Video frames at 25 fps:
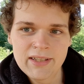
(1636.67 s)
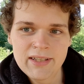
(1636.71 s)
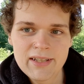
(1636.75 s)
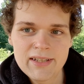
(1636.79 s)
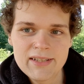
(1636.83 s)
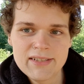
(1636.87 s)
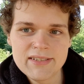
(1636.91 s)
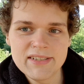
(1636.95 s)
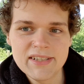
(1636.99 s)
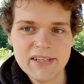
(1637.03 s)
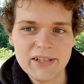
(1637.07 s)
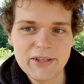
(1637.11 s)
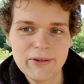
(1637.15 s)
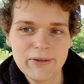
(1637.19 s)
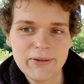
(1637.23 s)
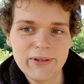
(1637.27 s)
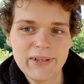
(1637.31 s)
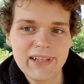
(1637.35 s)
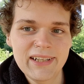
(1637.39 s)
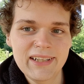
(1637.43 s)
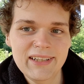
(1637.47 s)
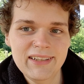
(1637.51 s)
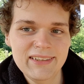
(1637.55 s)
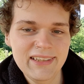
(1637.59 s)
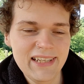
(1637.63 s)
So,
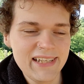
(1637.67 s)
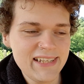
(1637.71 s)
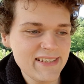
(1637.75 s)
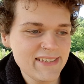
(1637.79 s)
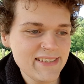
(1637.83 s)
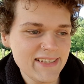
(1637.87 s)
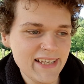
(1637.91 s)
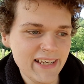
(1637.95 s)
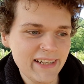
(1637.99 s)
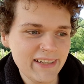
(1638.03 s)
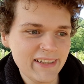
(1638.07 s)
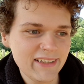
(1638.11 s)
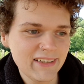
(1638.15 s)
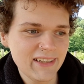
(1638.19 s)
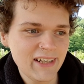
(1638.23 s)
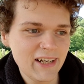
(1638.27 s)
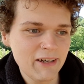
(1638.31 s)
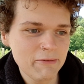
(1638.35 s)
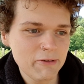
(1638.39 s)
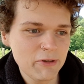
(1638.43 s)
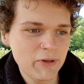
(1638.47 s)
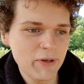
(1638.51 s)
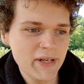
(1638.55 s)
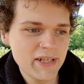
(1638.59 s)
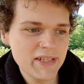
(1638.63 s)
like I said,
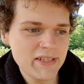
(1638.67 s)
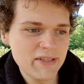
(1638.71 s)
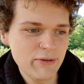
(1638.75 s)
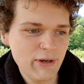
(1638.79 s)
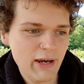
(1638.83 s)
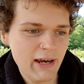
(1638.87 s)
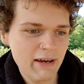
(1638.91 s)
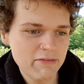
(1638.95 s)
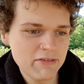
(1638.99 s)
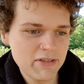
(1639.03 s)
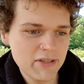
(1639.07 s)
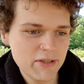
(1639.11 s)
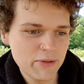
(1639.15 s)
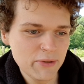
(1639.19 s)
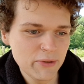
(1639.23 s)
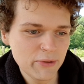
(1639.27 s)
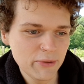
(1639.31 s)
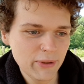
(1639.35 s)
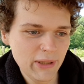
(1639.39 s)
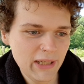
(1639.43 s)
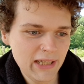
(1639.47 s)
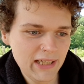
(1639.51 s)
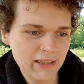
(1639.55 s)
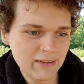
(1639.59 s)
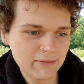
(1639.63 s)
I'm going to have
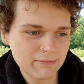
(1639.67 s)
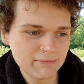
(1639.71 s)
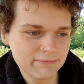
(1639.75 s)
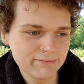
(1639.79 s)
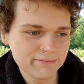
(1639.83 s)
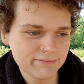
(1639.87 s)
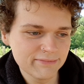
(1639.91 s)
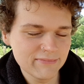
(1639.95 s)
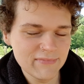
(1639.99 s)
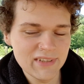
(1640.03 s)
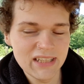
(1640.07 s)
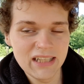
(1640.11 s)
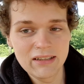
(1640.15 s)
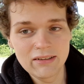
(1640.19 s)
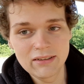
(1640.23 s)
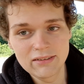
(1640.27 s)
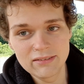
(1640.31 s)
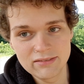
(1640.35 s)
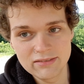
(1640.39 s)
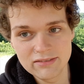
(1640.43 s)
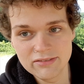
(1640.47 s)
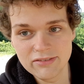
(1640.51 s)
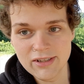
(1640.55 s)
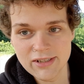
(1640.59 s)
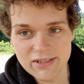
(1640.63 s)
to,
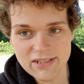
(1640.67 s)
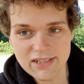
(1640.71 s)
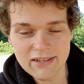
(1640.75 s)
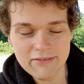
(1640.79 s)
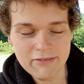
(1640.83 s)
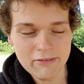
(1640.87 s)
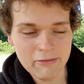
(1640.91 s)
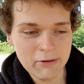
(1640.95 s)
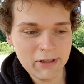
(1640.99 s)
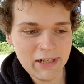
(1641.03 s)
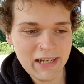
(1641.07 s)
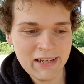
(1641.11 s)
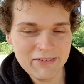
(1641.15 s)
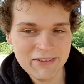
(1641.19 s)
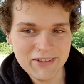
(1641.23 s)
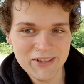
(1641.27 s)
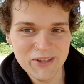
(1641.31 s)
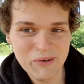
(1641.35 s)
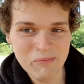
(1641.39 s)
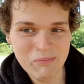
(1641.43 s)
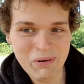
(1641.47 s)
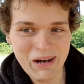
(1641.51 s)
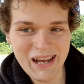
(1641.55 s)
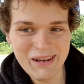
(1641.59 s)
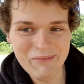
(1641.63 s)
first off, I'm going to have to go
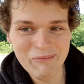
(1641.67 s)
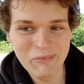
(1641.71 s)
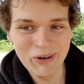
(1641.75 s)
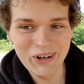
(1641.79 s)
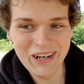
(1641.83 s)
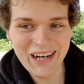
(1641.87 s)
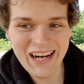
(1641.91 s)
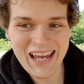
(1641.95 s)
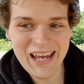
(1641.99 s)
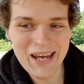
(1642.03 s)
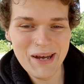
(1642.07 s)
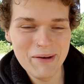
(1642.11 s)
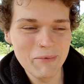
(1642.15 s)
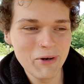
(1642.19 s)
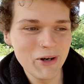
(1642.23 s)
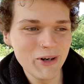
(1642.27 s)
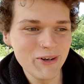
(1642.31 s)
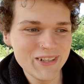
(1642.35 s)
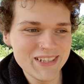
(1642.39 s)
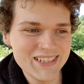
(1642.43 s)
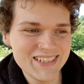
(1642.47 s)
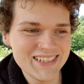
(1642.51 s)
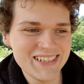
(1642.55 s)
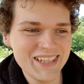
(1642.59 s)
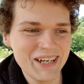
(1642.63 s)
buy more ammo
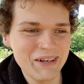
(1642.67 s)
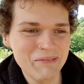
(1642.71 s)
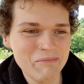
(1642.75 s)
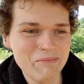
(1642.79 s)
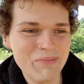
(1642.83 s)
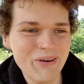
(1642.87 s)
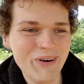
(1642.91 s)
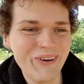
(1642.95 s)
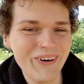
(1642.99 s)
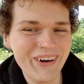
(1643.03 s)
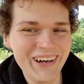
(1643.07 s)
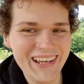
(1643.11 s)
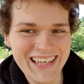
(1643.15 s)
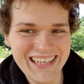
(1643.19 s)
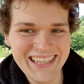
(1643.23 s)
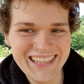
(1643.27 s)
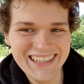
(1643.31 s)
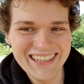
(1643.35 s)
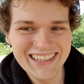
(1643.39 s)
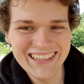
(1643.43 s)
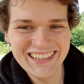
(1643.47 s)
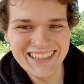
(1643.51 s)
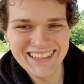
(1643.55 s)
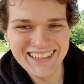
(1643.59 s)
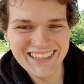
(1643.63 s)
at some point.
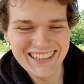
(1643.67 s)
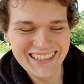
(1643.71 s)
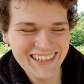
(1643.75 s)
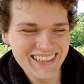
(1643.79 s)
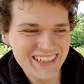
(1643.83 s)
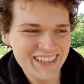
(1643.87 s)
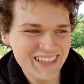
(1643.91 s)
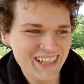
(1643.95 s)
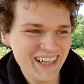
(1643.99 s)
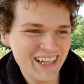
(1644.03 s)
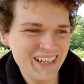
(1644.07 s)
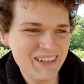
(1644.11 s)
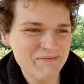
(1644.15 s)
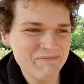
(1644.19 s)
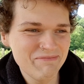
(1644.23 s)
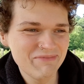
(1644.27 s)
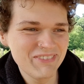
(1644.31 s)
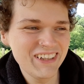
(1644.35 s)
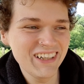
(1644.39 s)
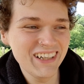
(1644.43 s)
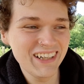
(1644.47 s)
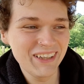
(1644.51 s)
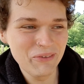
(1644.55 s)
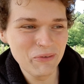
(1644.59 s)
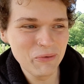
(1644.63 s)
I'm
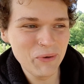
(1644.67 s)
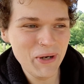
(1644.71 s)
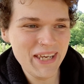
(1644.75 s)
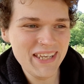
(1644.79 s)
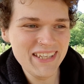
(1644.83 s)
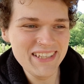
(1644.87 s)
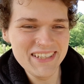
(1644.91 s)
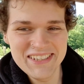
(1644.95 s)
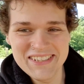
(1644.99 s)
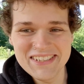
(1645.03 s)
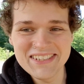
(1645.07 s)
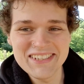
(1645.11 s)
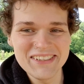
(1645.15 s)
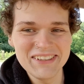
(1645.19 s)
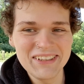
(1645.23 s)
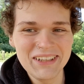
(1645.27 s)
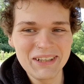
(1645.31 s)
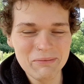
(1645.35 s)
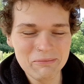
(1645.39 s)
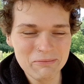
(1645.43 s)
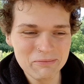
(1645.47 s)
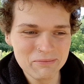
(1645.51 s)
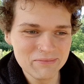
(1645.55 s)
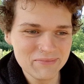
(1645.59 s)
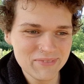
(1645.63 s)
going to wait until
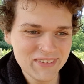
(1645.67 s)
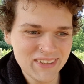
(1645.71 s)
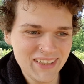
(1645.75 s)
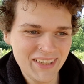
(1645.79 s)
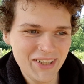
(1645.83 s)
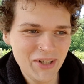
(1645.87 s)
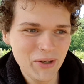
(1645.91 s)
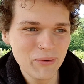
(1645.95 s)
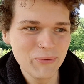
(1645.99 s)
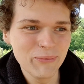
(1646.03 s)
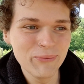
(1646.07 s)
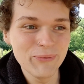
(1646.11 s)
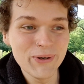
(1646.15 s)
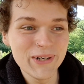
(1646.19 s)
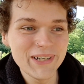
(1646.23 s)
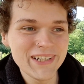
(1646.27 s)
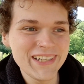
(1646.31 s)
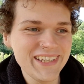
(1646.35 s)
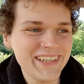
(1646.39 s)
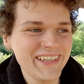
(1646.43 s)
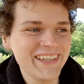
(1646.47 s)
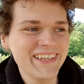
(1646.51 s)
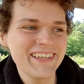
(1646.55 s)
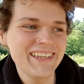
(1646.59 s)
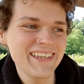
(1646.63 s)
I'm
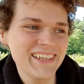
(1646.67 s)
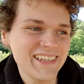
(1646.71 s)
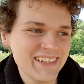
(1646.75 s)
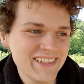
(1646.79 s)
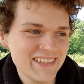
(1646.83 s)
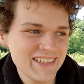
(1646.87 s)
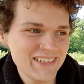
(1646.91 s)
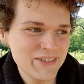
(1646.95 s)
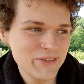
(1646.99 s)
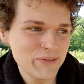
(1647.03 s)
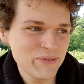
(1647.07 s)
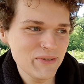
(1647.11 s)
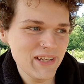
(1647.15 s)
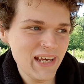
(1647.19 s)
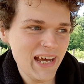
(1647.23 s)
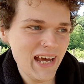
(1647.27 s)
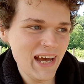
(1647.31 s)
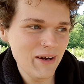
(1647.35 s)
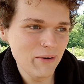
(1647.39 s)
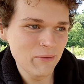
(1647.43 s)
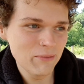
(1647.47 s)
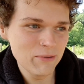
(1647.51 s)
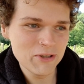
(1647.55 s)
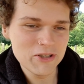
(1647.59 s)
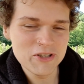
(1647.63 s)
working again to do
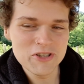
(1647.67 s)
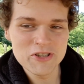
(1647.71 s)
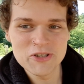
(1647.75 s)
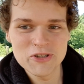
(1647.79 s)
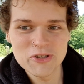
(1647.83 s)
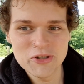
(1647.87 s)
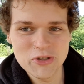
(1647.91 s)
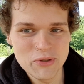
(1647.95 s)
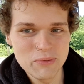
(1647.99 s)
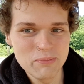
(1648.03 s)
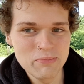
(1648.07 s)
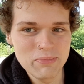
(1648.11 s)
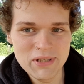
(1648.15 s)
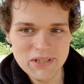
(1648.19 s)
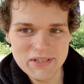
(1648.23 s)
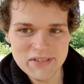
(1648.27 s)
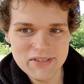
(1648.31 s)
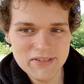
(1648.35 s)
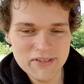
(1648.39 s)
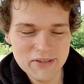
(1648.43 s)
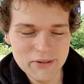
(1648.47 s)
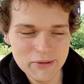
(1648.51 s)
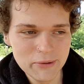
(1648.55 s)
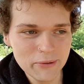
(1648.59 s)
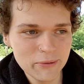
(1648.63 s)
that, which should be
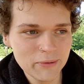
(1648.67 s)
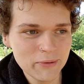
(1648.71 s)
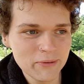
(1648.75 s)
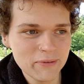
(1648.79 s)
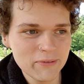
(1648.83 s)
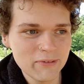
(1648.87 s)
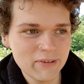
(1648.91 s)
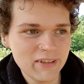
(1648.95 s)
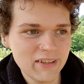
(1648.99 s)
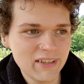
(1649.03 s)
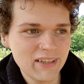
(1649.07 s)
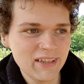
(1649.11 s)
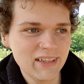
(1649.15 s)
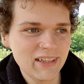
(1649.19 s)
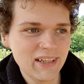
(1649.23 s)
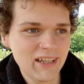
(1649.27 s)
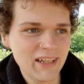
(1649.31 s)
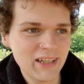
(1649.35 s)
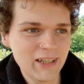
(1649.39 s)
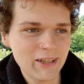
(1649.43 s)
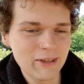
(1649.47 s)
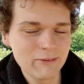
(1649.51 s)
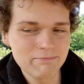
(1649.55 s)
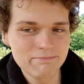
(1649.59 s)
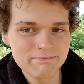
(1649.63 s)
soon.
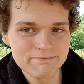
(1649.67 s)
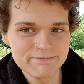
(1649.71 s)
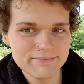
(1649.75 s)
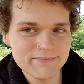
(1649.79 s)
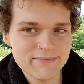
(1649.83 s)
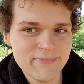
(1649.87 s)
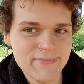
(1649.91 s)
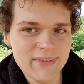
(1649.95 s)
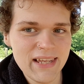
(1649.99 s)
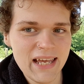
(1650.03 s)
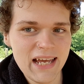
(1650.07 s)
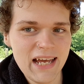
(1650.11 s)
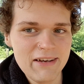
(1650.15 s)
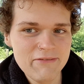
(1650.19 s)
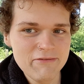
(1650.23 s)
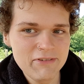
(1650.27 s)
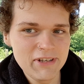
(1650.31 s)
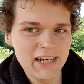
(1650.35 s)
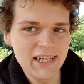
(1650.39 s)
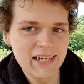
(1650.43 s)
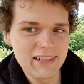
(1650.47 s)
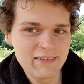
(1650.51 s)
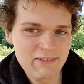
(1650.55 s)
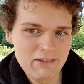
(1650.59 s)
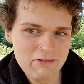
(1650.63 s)
I've
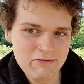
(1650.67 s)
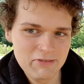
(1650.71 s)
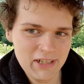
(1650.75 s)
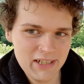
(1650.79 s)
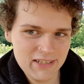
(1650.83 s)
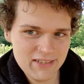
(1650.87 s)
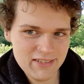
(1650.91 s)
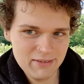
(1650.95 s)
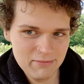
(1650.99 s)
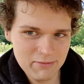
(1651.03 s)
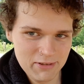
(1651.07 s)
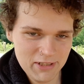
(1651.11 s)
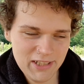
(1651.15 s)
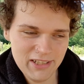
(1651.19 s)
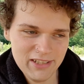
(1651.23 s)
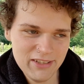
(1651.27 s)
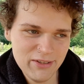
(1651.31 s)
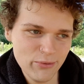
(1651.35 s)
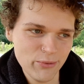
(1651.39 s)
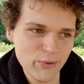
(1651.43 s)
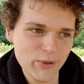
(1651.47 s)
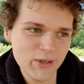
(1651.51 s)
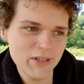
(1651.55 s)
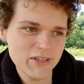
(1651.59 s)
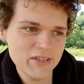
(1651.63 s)
got something in the
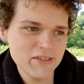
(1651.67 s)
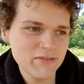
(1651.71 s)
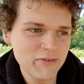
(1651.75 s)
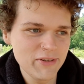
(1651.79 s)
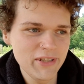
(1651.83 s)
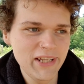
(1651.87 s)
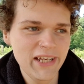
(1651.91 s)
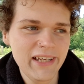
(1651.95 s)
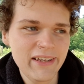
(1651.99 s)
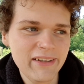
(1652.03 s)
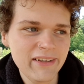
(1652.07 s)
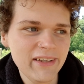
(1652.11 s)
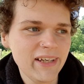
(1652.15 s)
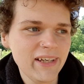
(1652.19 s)
works for that.